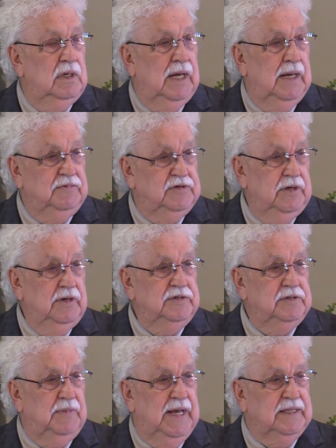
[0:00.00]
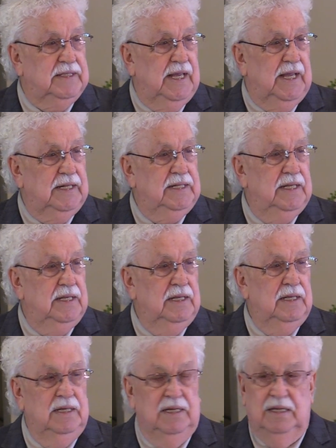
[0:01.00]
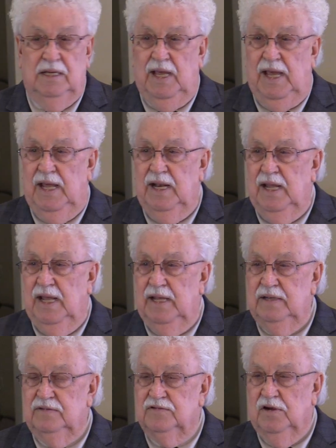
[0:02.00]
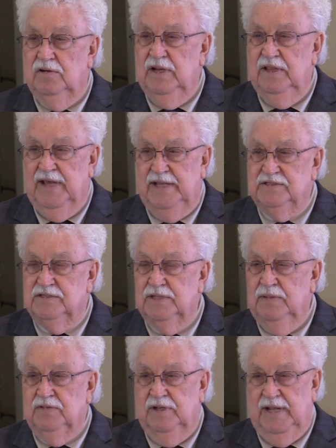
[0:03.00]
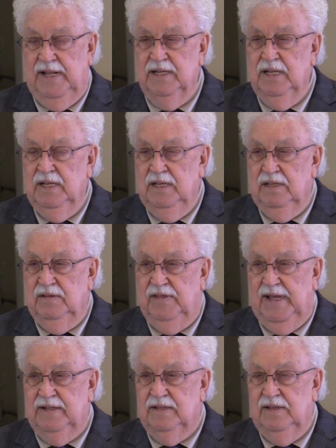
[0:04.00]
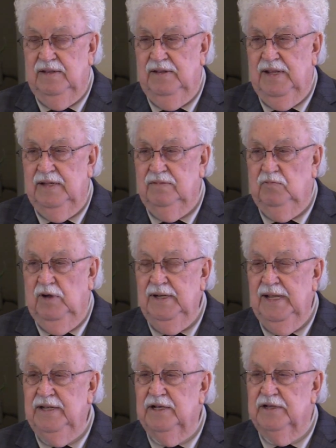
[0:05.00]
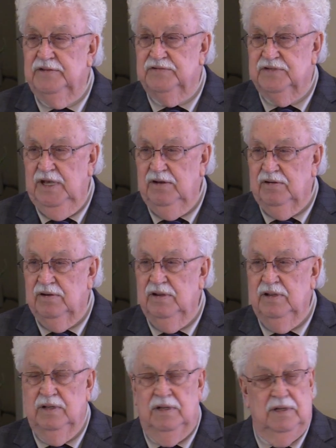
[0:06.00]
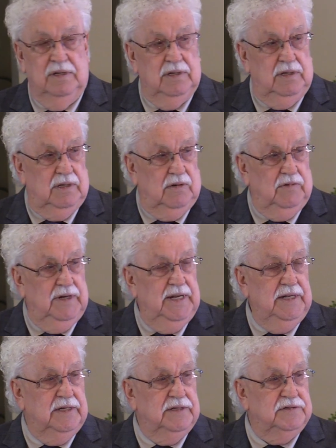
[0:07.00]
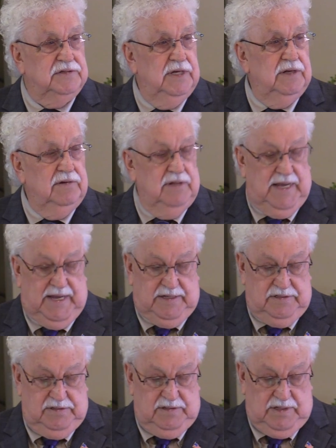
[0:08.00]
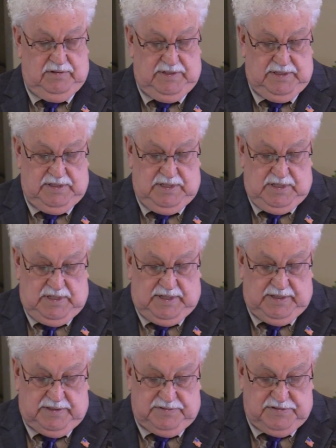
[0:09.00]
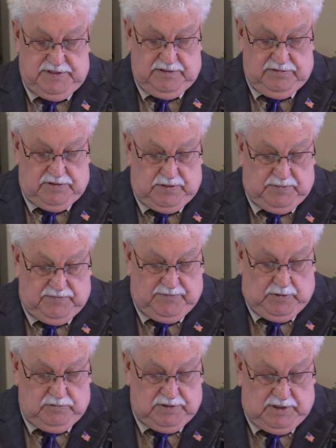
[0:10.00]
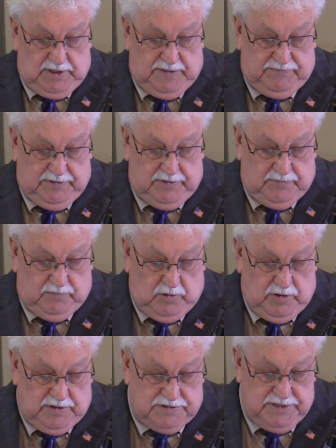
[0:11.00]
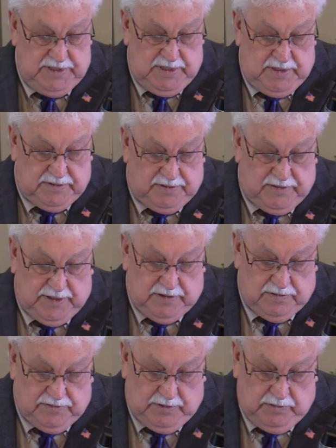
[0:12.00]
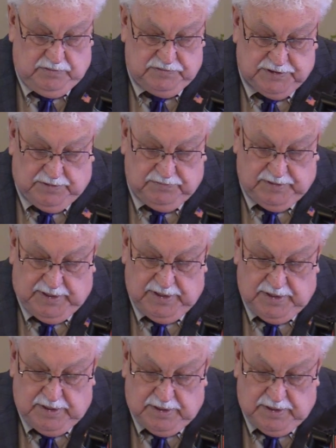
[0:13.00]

I'm serious about that. And, and certainly that's something that, that, that we need to consider. You know, we need to consider that, you know, and, and consider to provoke to love and good works. Then there are those on the,